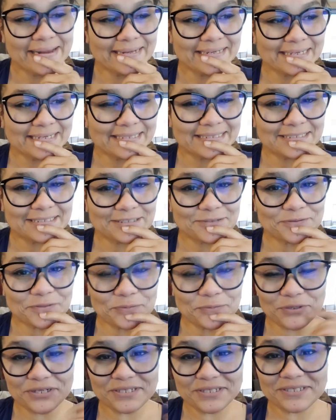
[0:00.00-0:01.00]
And so
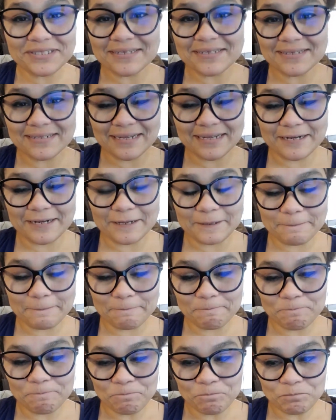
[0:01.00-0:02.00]
with one young
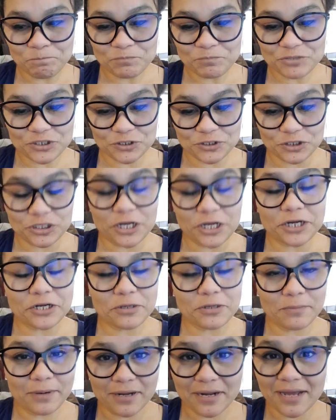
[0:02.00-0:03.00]
lady, she was talking
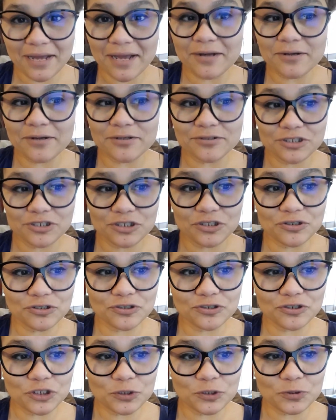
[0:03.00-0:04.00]
about how,
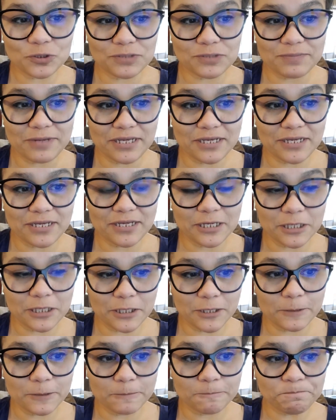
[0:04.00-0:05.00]
she was making,
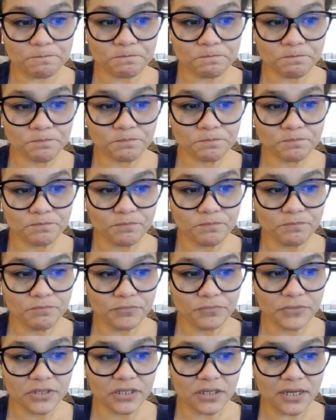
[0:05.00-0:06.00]
I
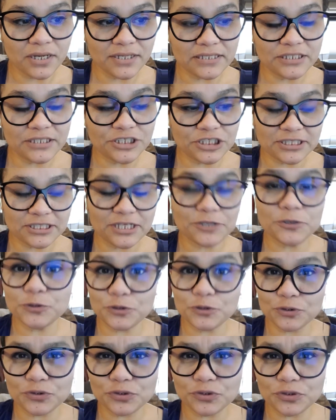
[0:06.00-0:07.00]
think she said
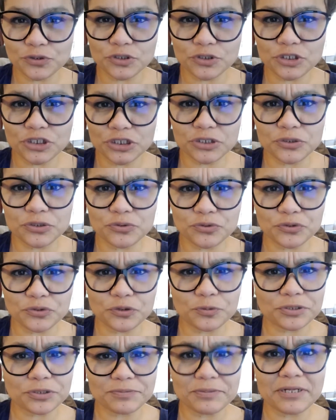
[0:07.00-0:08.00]
noodles, chicken noodle
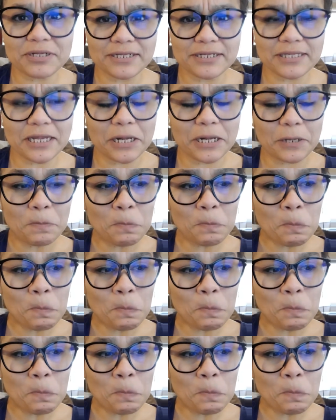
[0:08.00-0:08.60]
soup or something like that.